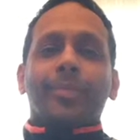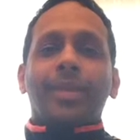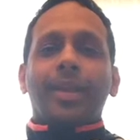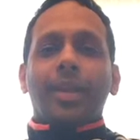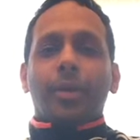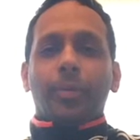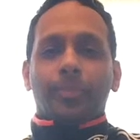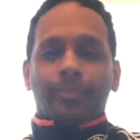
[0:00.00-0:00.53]

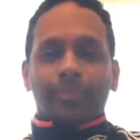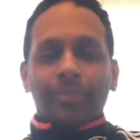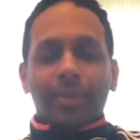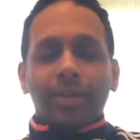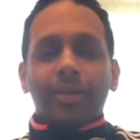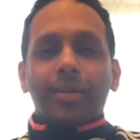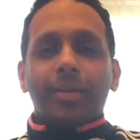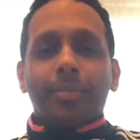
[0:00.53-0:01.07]
Hello,
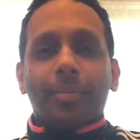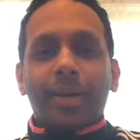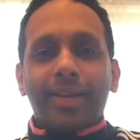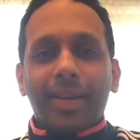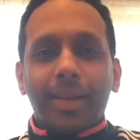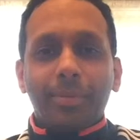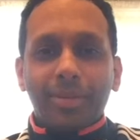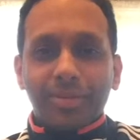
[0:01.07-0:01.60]
my
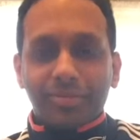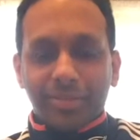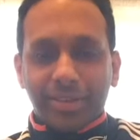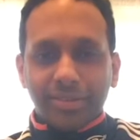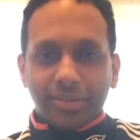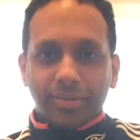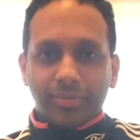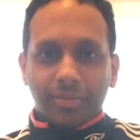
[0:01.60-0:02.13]
name is
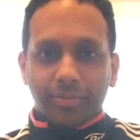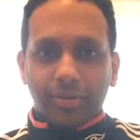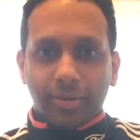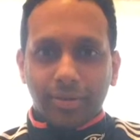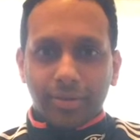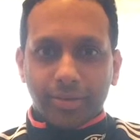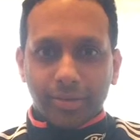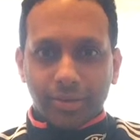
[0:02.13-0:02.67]
Rajiv
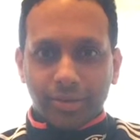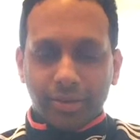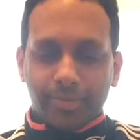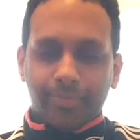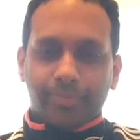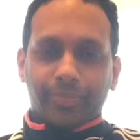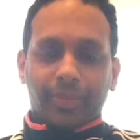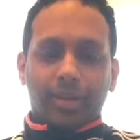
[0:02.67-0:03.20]
Radhakrishnan